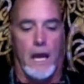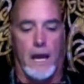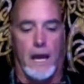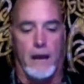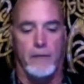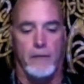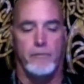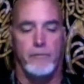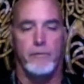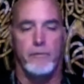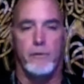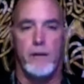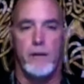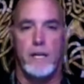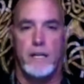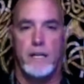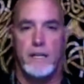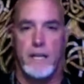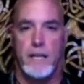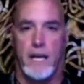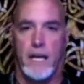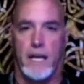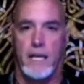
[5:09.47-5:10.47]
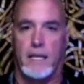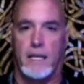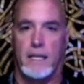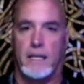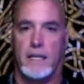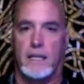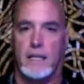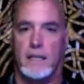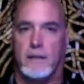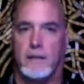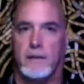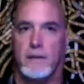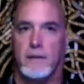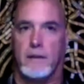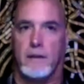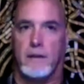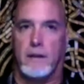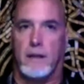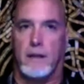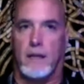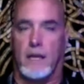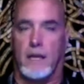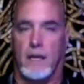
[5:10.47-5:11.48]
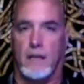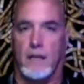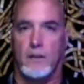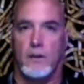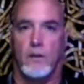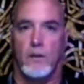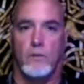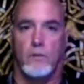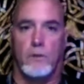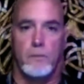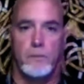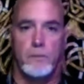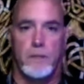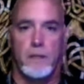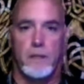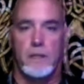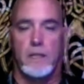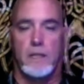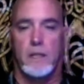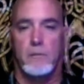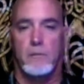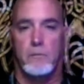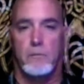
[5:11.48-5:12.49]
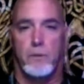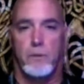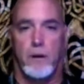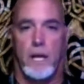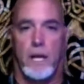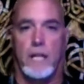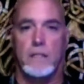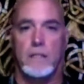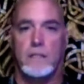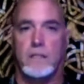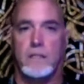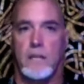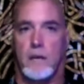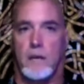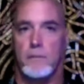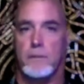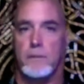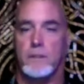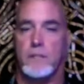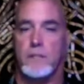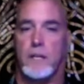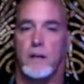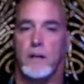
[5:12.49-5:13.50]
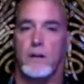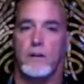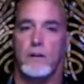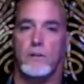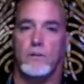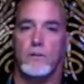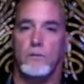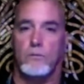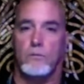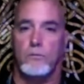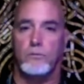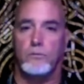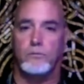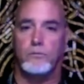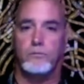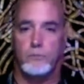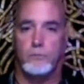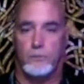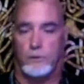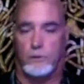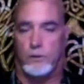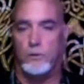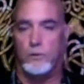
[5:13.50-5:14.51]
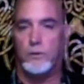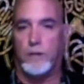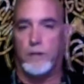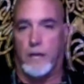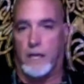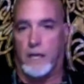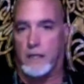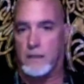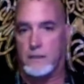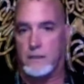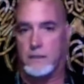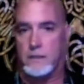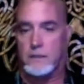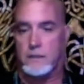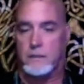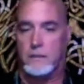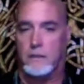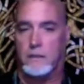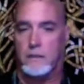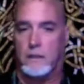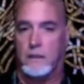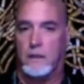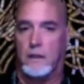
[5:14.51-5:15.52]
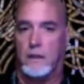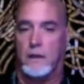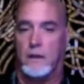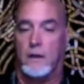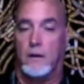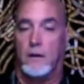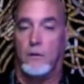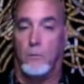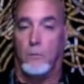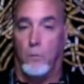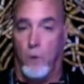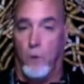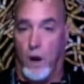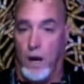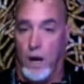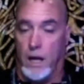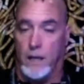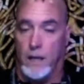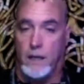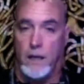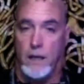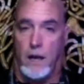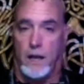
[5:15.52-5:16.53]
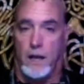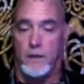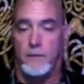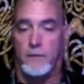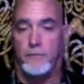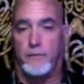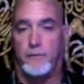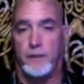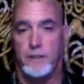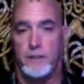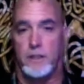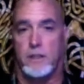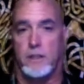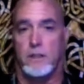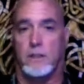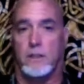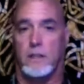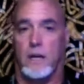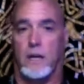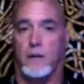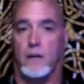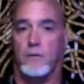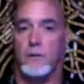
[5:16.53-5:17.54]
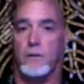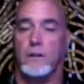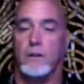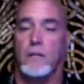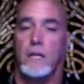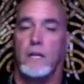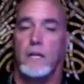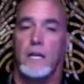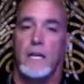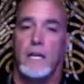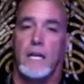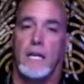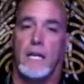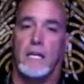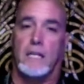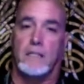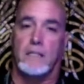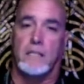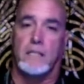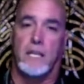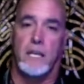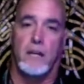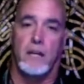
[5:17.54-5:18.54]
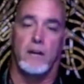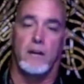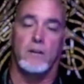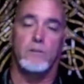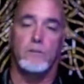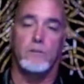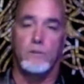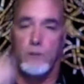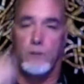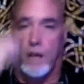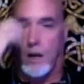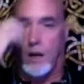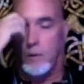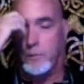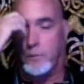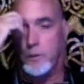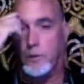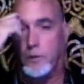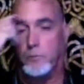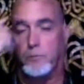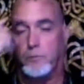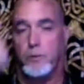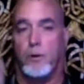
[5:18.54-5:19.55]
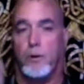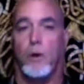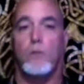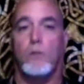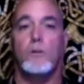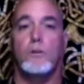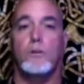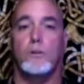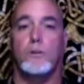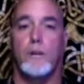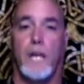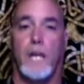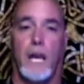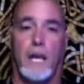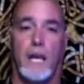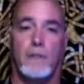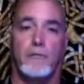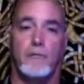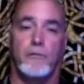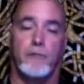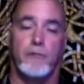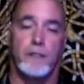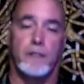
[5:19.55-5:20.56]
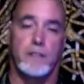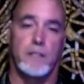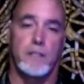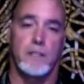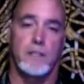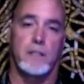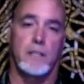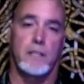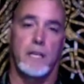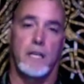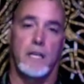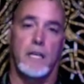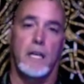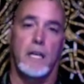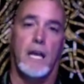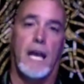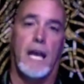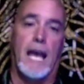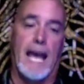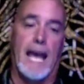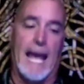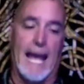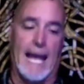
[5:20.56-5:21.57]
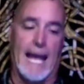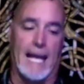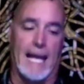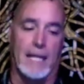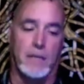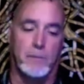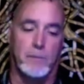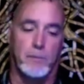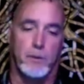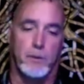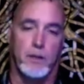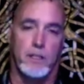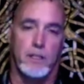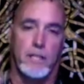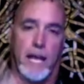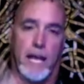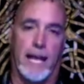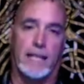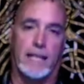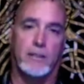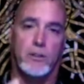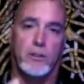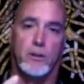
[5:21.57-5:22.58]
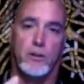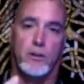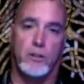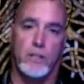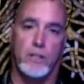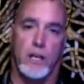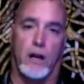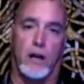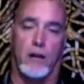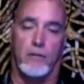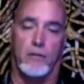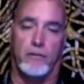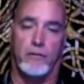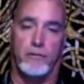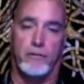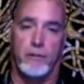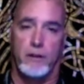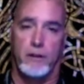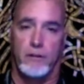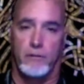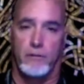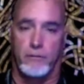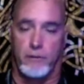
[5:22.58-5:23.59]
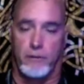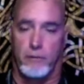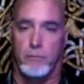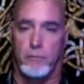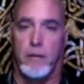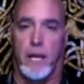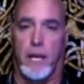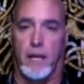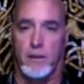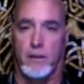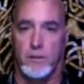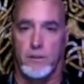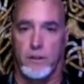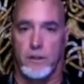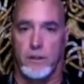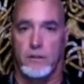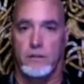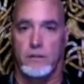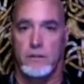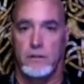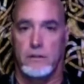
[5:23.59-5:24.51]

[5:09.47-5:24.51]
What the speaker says: Everything in your reptilian brainstem is here to do two things. One, on the physical level, it is here to help you procreate physically and protect yourself from danger.